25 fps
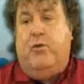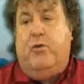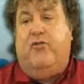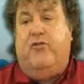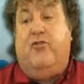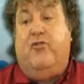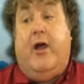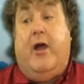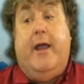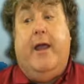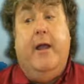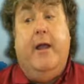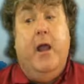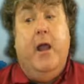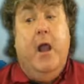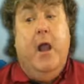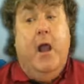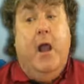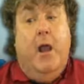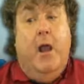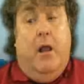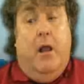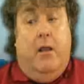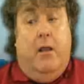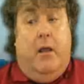wasn't I?
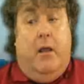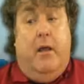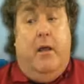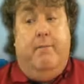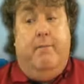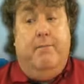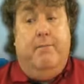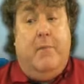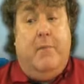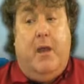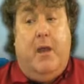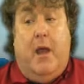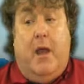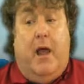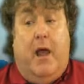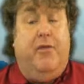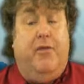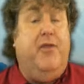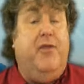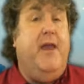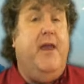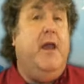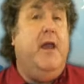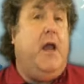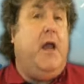Um, I
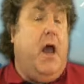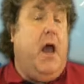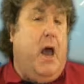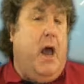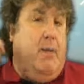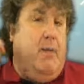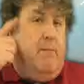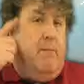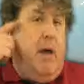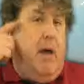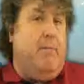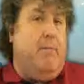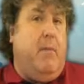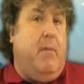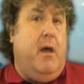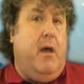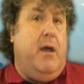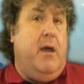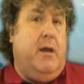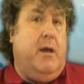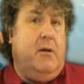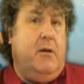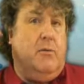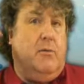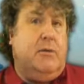think my
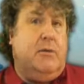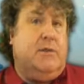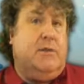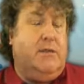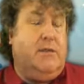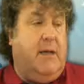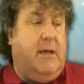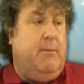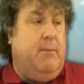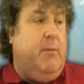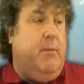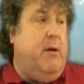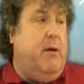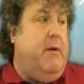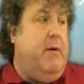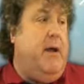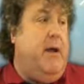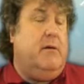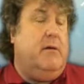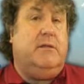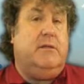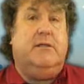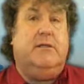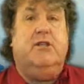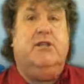mind was somewhere
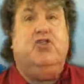else,